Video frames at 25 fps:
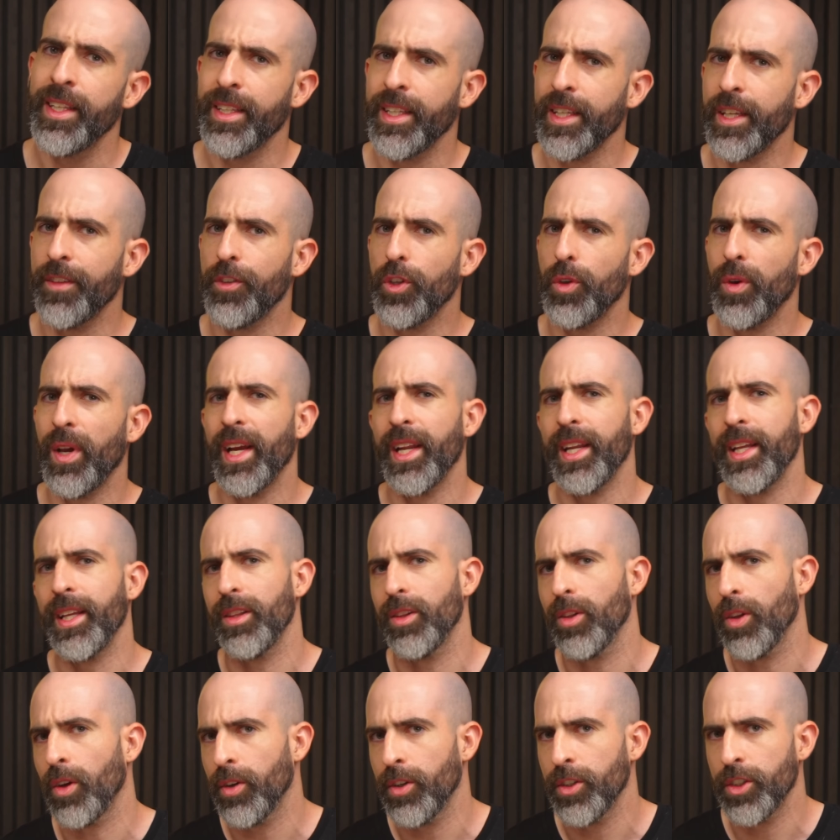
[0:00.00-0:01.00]
think if you had a
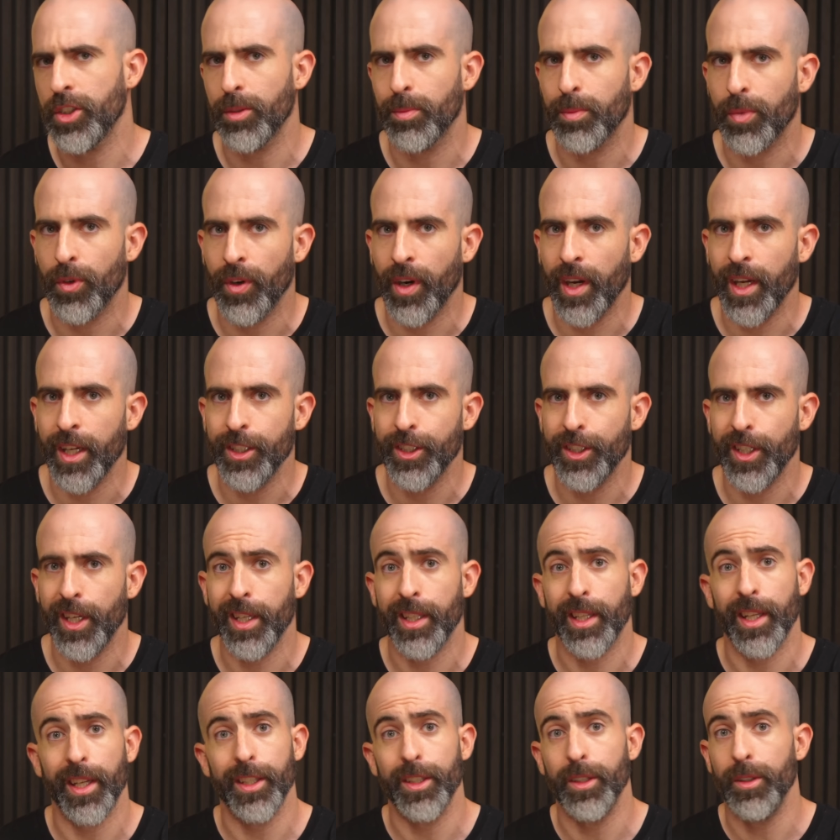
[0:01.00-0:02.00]
larger project
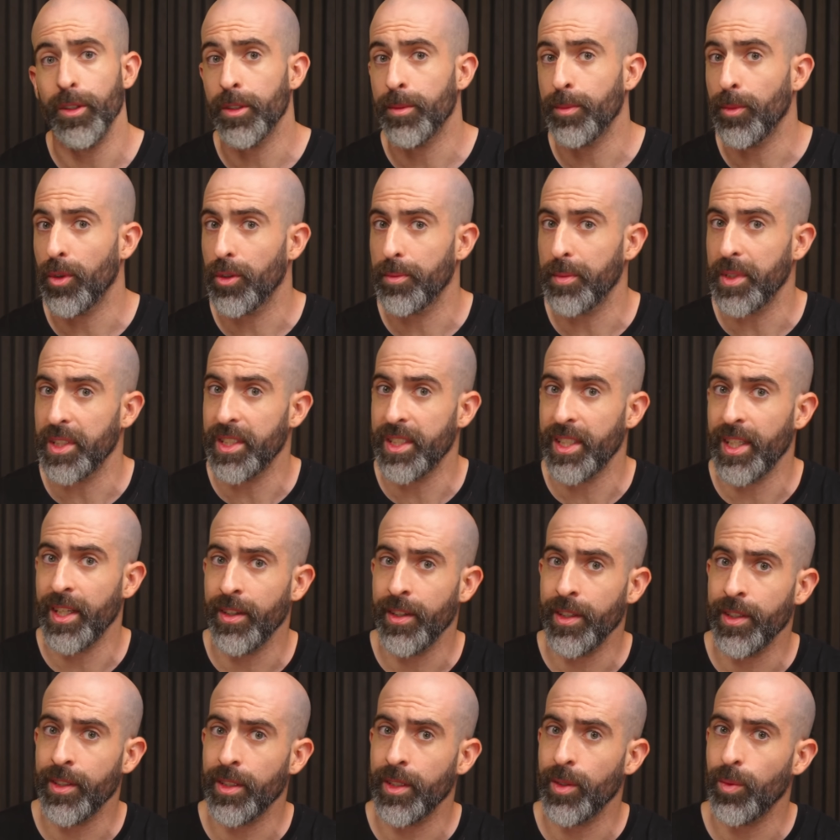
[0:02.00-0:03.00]
that used more material,